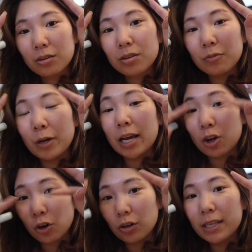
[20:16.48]
when I
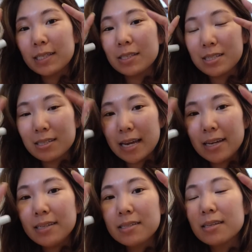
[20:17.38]
curl it, it
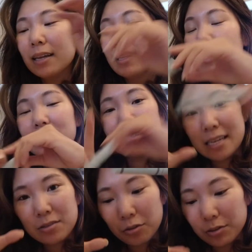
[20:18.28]
stays, and then it
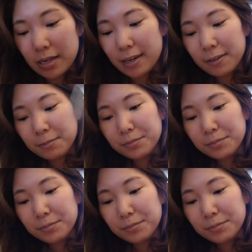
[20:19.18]
stays all day.